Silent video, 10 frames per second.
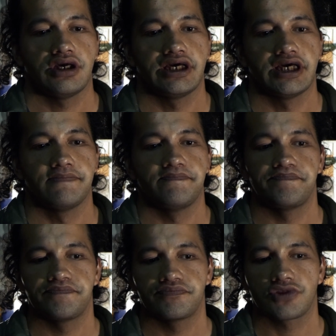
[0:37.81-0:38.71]

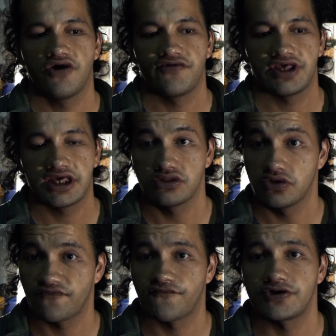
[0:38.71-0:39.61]
I've had a
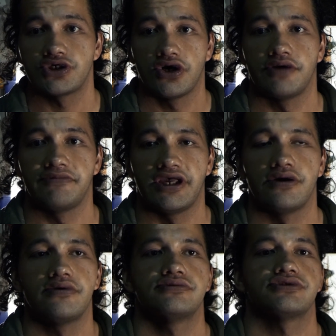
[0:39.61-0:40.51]
lot of free time
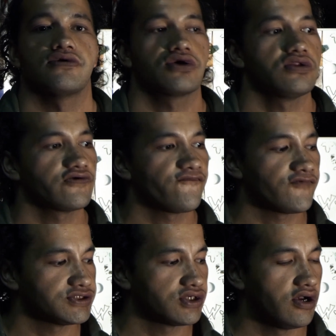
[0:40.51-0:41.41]
now. So I've got a lot of
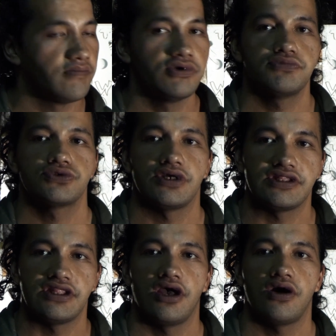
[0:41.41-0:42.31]
free time in
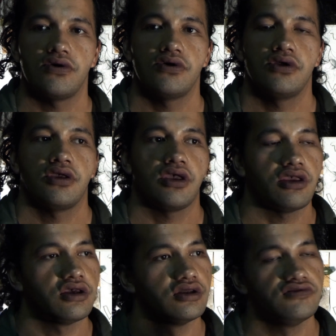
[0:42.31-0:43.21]
between now
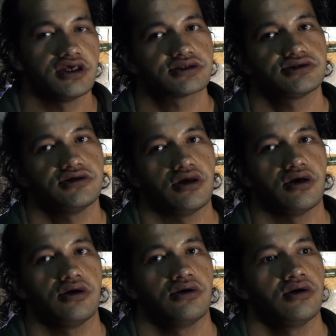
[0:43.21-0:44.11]
and next year.